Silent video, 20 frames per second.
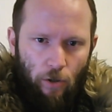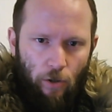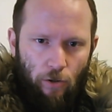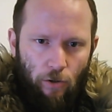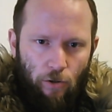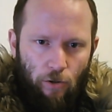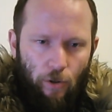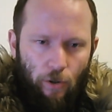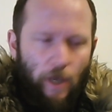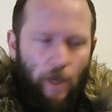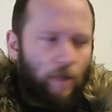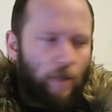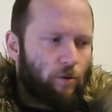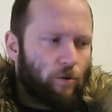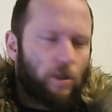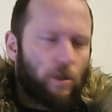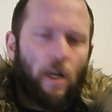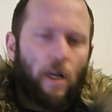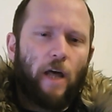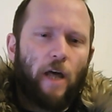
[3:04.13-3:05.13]
So yeah, there
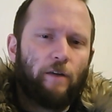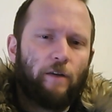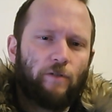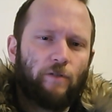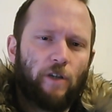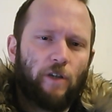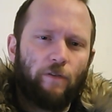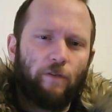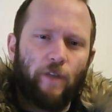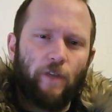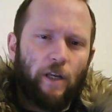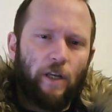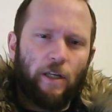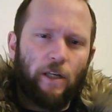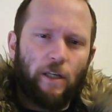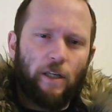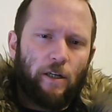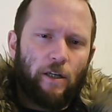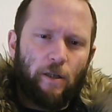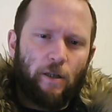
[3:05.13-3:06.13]
was a lot of stuff that he
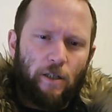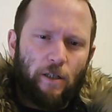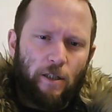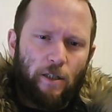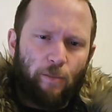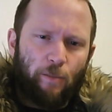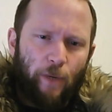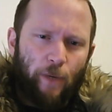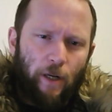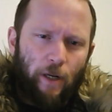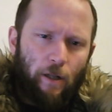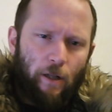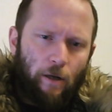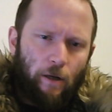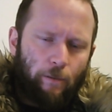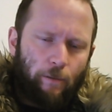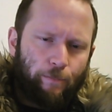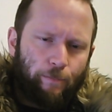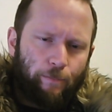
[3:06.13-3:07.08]
didn't anticipate in there.